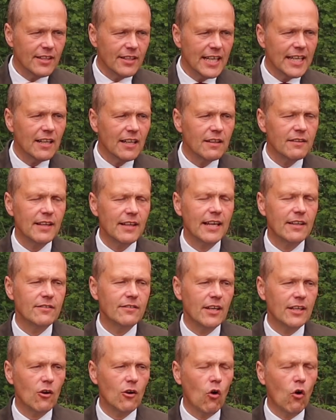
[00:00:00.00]
little
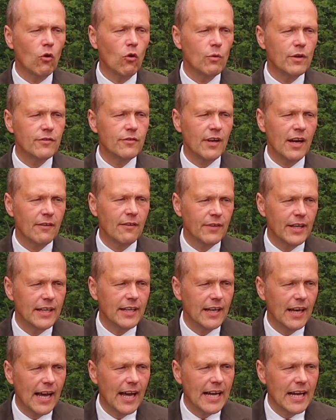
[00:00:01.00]
things like always
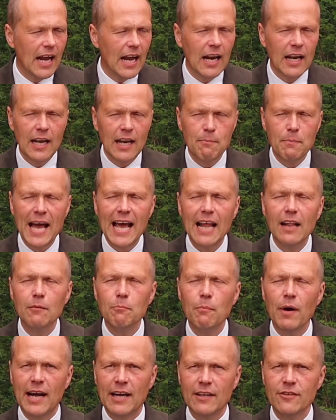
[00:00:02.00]
having a lapel
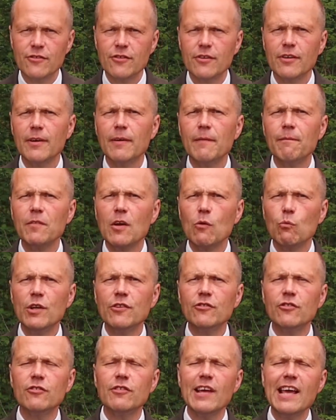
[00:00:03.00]
badge
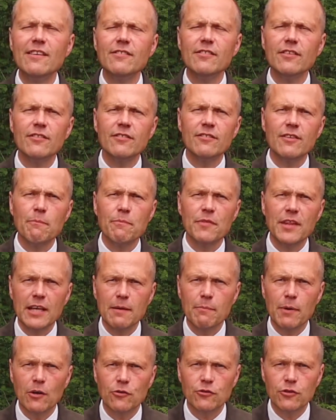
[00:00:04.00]
which says something
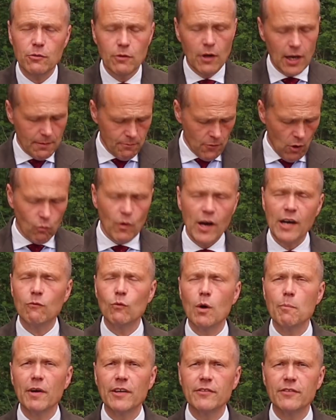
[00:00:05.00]
about you. Now I'm not
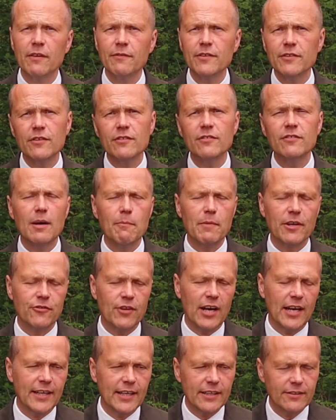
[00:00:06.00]
wearing one myself, it's a summer
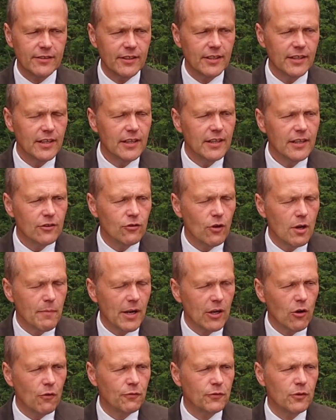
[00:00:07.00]
jacket, so I
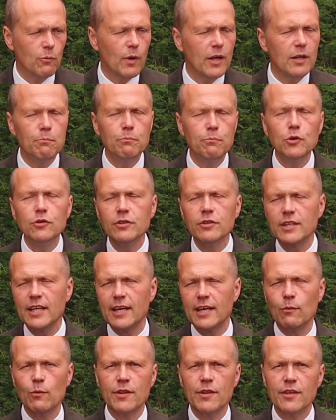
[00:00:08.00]
might often wear a
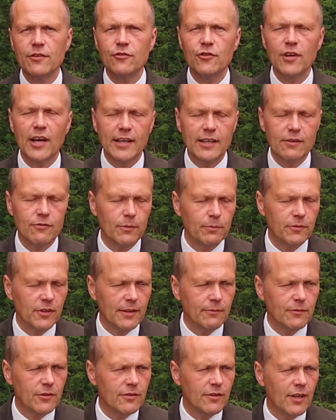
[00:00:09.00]
boutonniere with this jacket from
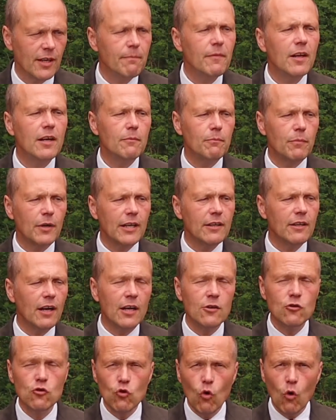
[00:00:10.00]
time to time, but I,
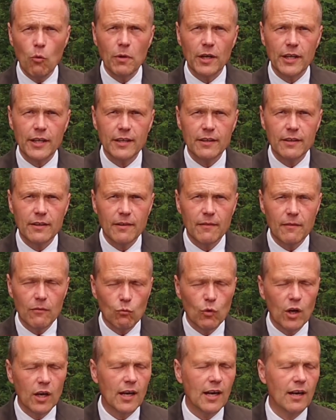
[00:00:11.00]
I normally
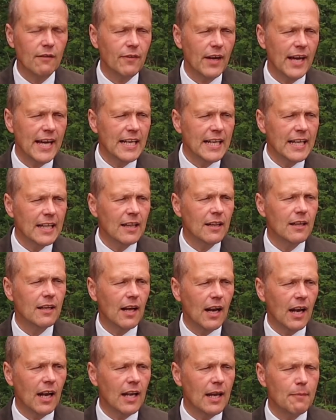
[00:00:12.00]
will have a little
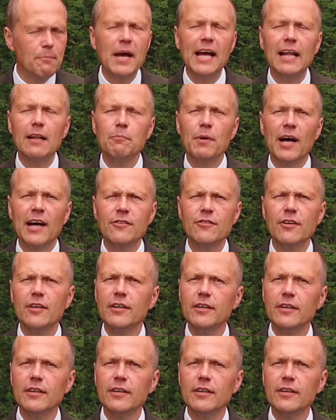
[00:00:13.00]
lapel badge